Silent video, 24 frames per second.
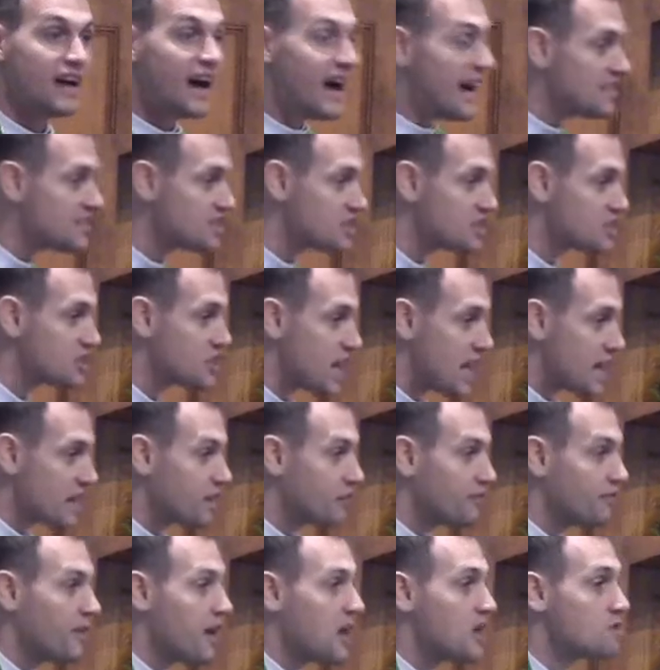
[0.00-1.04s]
That's a
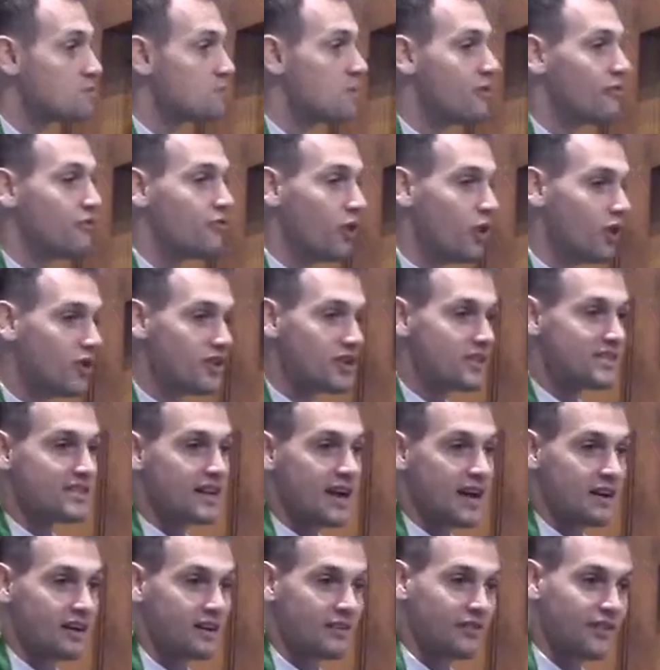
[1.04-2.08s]
sacrifice before the
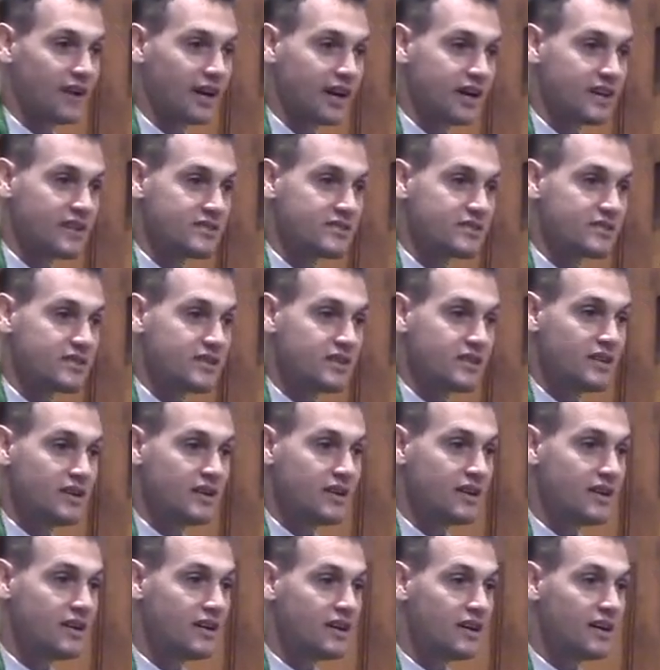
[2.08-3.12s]
sacrifice.
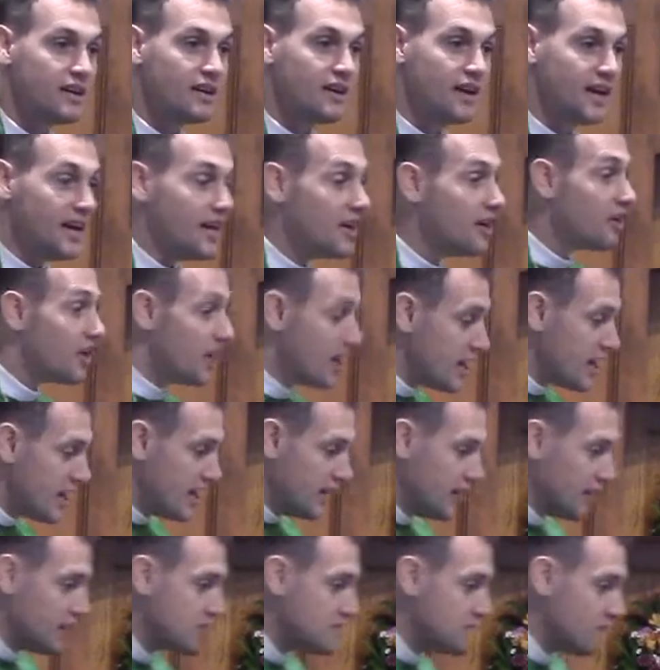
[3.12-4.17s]
Here,
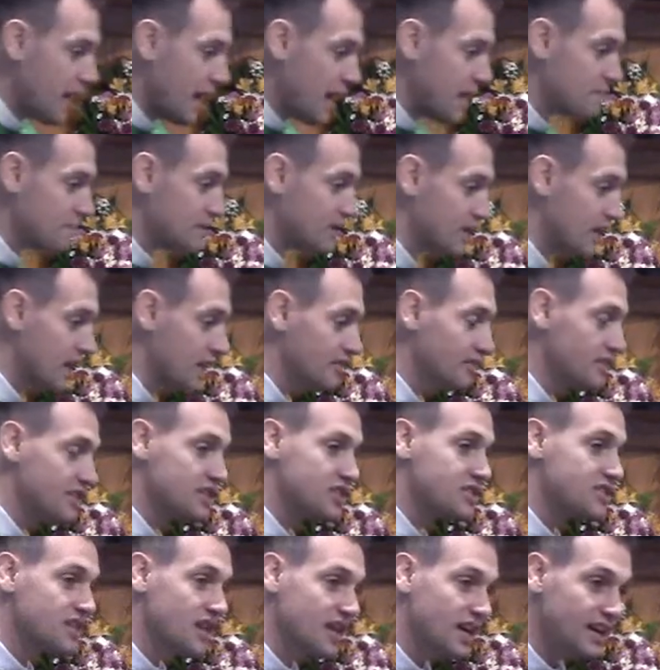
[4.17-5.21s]
here is my beloved
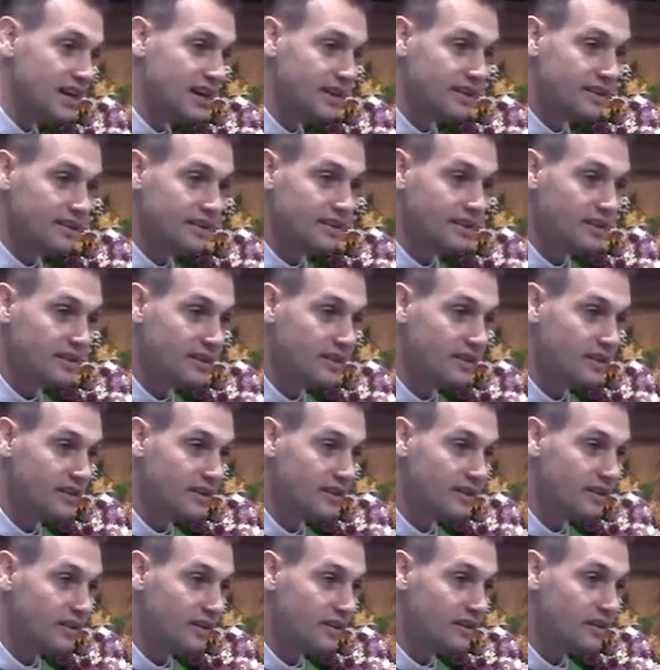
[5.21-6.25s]
son,
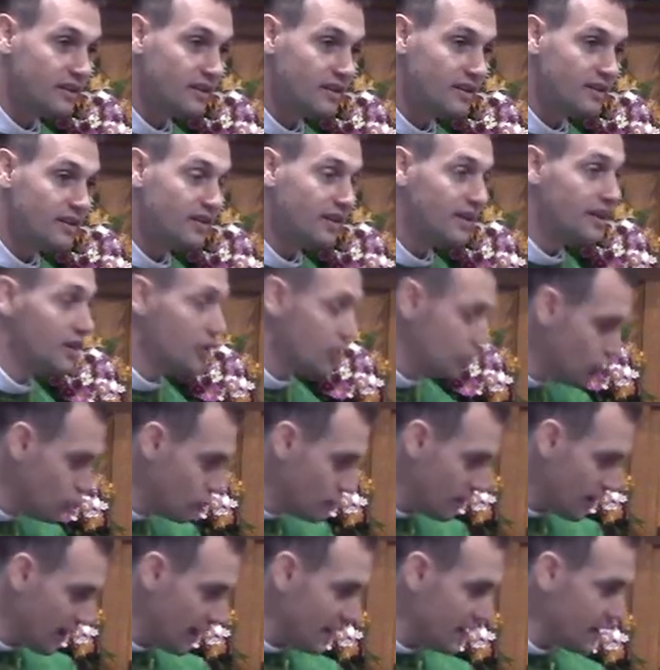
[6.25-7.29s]
in
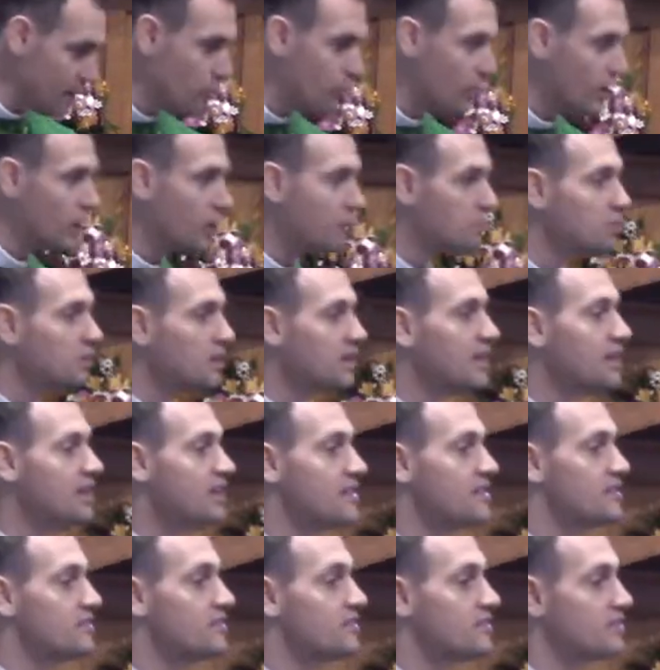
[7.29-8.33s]
whom I am well
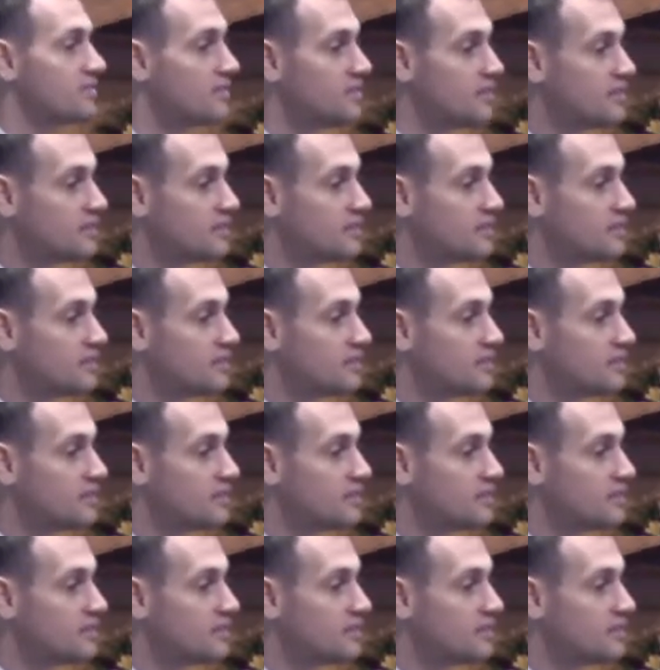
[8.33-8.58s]
pleased.